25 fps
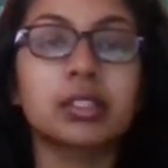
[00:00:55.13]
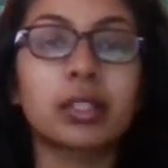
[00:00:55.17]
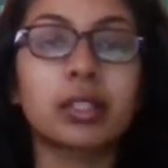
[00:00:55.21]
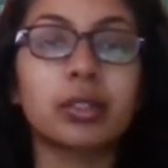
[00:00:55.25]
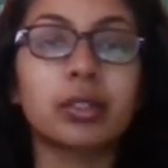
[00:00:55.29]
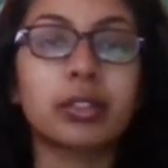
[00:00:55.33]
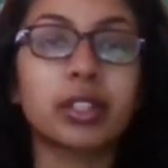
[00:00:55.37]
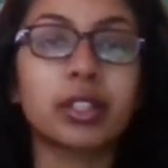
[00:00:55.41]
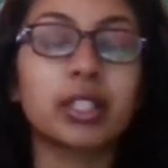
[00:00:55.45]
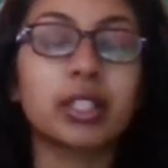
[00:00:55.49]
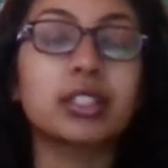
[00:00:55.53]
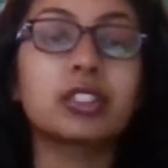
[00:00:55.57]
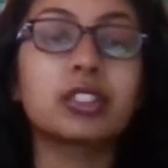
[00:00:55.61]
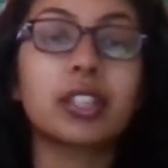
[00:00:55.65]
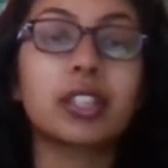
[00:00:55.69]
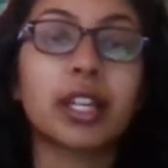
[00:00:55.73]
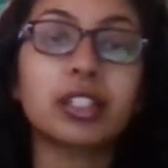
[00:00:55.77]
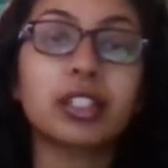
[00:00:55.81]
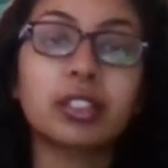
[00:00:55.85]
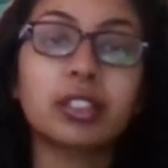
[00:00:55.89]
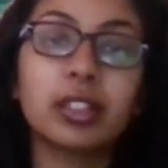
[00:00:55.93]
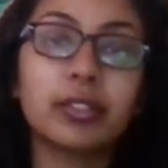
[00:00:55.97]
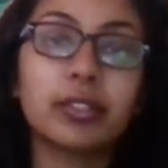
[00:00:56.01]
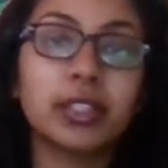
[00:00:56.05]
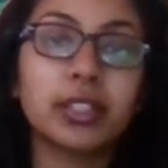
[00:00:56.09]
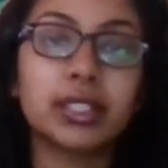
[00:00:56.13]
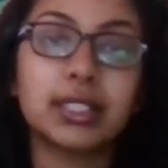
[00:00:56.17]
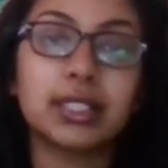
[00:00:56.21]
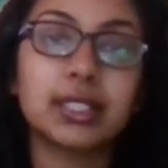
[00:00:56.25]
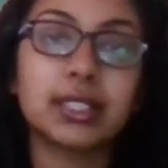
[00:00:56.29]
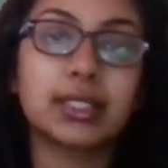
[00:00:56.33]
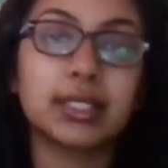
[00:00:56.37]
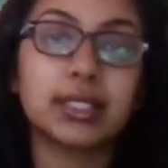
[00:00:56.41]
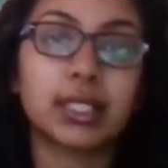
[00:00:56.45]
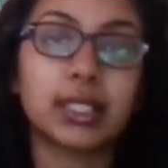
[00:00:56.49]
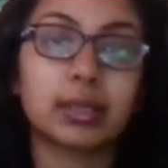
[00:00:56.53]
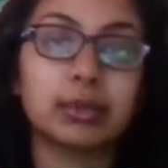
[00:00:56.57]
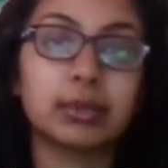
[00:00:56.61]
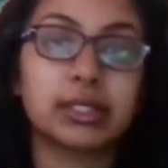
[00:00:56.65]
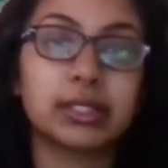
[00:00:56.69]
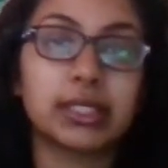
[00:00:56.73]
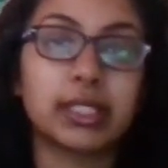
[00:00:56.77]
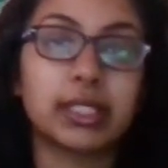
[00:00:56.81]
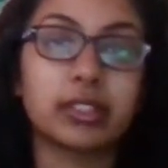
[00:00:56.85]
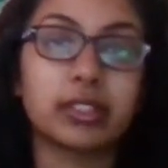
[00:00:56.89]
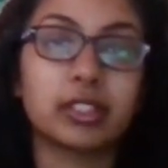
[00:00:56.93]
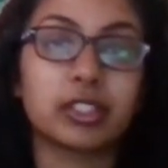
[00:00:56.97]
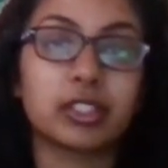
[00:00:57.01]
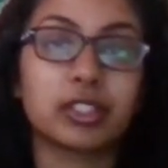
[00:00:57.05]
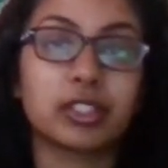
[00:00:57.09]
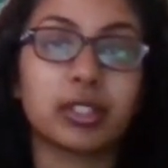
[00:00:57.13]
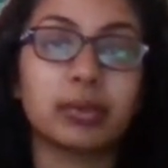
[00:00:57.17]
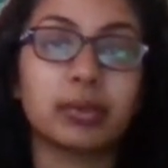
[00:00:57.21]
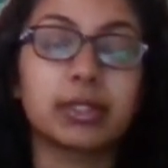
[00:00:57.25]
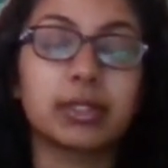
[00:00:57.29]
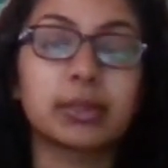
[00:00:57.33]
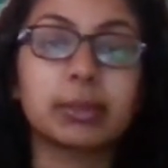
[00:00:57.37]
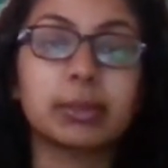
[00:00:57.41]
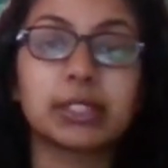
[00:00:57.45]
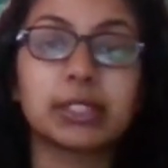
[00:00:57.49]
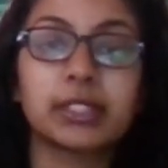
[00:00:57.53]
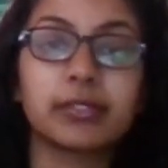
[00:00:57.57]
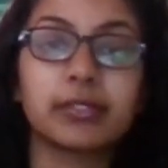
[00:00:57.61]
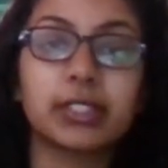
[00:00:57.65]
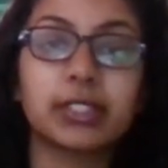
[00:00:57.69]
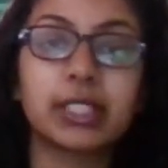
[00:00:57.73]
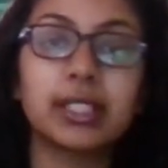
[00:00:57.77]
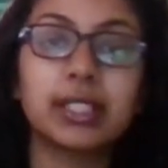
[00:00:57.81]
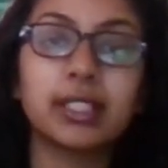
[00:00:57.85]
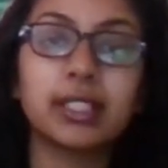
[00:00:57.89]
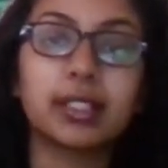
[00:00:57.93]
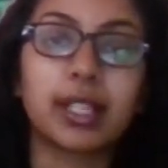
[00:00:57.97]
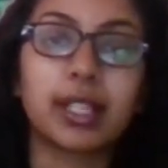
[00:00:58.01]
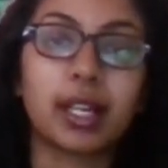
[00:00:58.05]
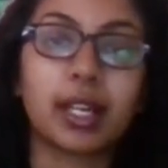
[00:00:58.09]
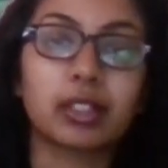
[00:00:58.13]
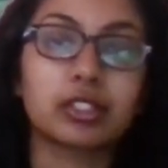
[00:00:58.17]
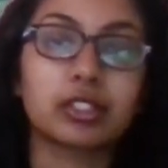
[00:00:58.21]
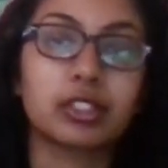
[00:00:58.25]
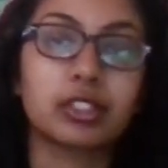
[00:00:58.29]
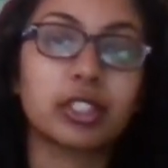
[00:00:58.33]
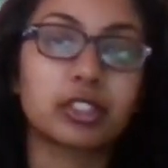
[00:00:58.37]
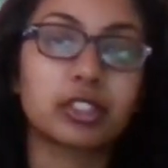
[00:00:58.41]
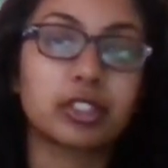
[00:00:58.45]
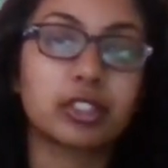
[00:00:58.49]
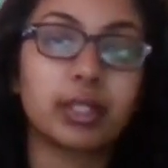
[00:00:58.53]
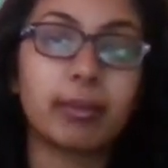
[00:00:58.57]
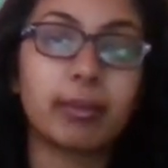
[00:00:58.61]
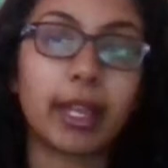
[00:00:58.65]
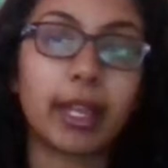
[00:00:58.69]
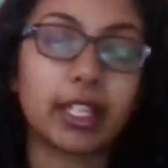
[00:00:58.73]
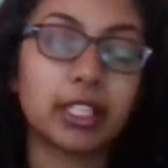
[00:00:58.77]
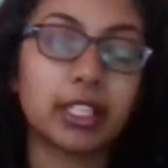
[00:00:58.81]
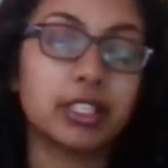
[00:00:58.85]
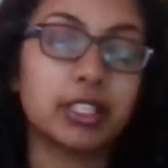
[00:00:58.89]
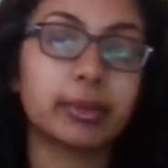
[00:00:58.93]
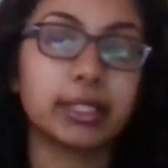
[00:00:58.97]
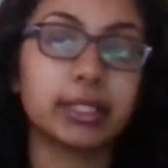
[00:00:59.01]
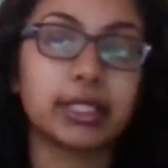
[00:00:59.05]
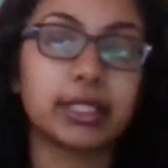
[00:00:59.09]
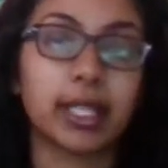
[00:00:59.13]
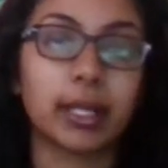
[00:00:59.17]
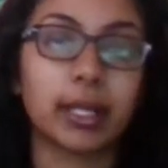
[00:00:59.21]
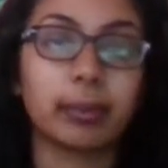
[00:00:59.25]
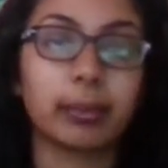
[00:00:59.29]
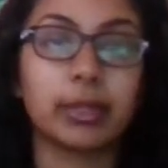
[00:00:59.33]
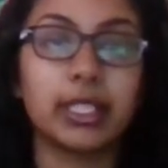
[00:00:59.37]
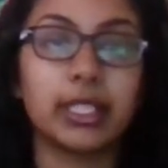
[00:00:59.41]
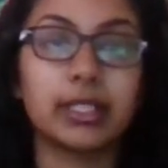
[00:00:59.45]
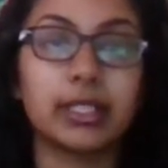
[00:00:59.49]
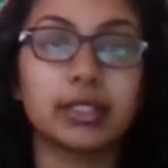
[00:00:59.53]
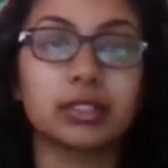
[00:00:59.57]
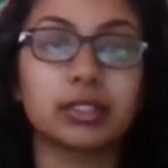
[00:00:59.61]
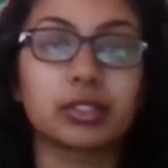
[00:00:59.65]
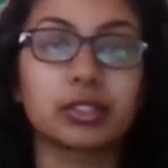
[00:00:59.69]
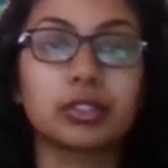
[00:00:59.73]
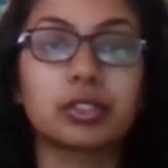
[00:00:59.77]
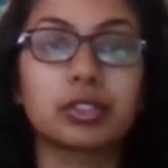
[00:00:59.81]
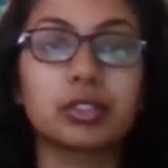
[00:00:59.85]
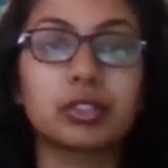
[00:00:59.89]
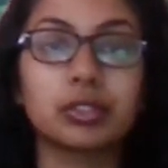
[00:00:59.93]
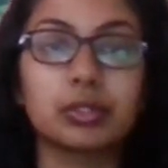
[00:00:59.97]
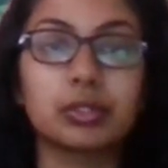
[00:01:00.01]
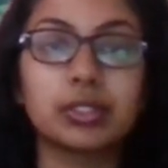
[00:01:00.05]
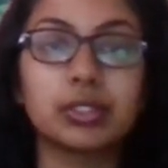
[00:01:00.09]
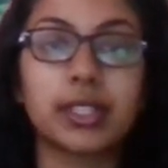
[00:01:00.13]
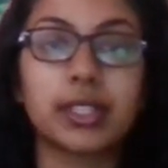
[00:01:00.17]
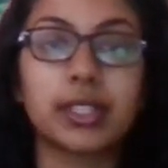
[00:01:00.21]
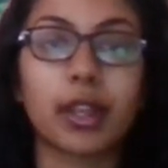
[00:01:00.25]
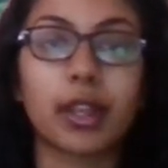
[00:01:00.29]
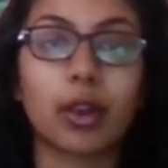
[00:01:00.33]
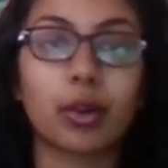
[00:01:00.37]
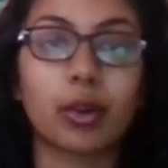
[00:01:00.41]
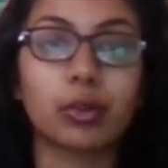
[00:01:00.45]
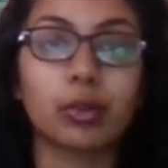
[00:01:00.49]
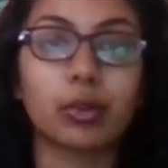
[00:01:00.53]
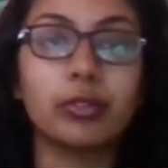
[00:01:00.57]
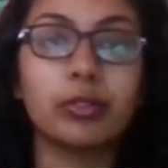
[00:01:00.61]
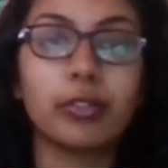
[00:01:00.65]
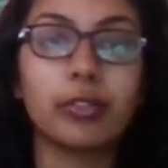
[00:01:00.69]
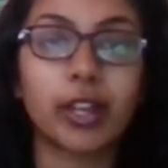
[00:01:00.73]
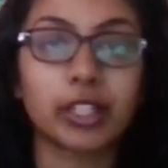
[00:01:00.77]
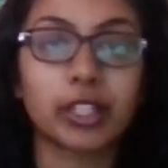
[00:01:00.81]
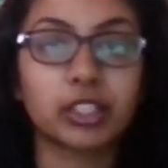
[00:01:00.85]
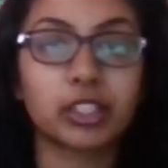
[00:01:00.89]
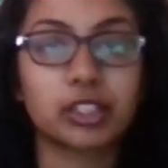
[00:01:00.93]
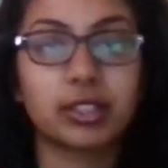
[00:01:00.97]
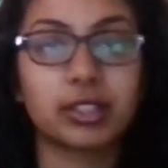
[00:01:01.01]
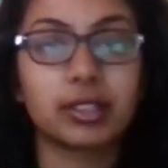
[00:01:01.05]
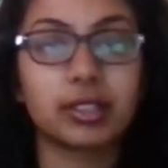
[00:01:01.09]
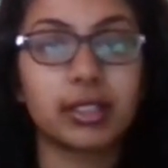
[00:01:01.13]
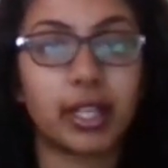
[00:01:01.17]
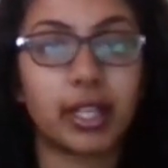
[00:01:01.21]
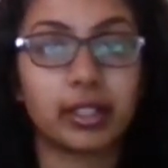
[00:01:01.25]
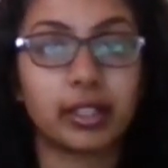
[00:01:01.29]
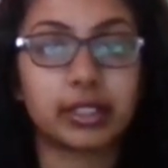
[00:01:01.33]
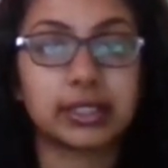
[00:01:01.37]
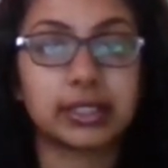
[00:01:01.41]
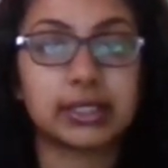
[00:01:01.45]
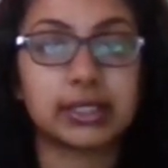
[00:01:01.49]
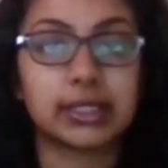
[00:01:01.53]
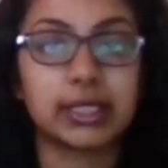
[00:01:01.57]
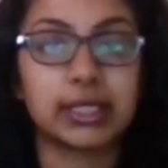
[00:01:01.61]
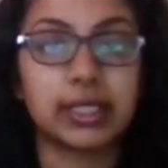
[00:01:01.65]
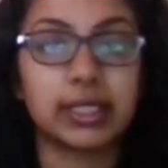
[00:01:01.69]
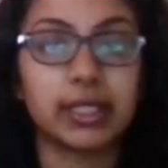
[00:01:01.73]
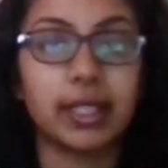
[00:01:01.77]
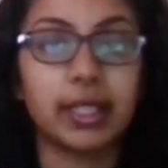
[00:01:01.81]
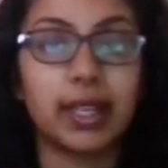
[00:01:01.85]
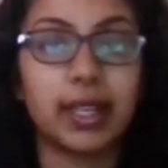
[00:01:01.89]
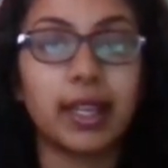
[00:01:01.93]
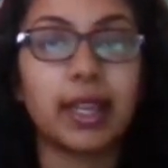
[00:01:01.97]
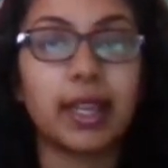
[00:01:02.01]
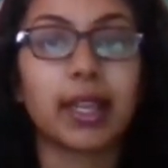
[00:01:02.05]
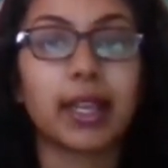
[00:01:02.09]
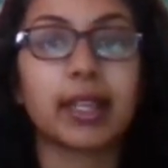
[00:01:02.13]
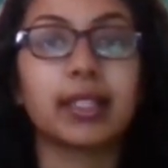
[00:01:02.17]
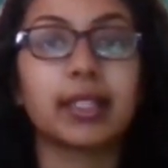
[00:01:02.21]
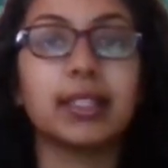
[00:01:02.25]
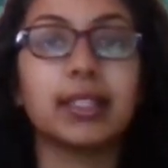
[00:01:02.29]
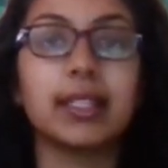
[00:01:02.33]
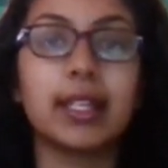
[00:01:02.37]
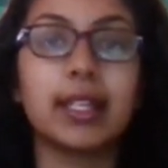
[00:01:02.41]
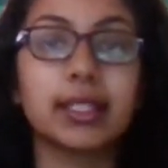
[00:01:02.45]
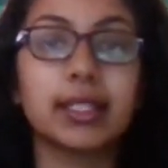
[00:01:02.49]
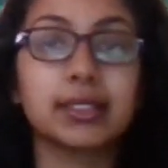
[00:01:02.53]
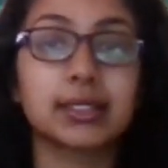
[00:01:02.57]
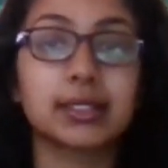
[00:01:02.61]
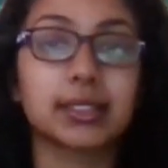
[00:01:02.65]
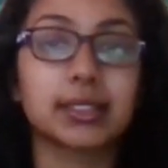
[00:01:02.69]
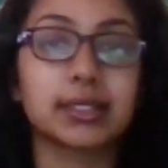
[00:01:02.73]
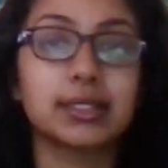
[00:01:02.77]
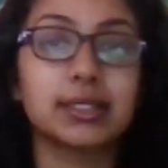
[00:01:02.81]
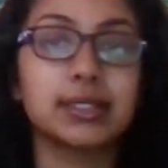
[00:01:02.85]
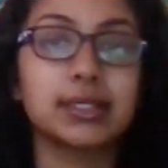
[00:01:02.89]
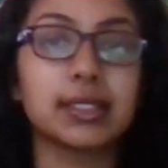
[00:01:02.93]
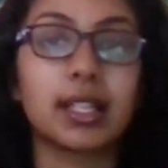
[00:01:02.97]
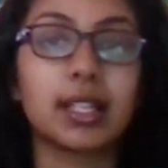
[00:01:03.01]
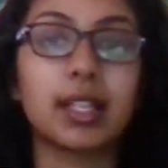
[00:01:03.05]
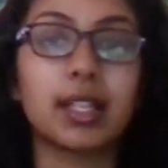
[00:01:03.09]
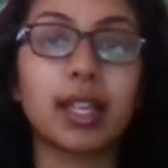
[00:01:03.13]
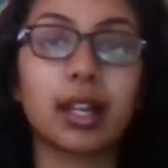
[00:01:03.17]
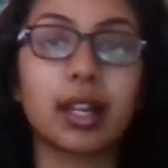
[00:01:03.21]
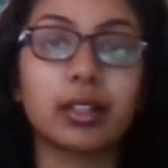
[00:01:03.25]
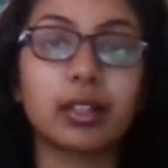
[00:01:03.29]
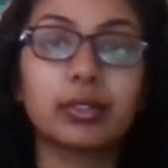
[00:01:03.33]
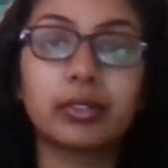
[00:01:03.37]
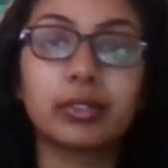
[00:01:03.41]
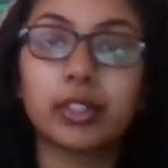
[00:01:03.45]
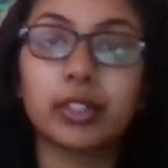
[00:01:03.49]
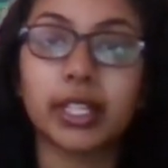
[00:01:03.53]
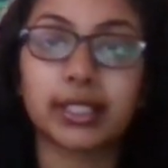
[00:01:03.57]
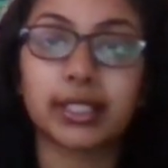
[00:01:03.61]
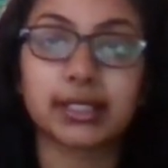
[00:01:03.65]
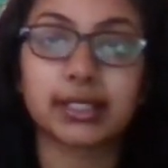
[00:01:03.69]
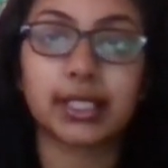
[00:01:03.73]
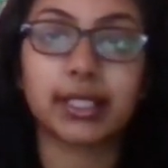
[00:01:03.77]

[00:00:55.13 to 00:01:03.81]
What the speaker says: So the introduction of the DTMC regime specifically allowed treasury management companies to choose their own functional currency and in essence allowed for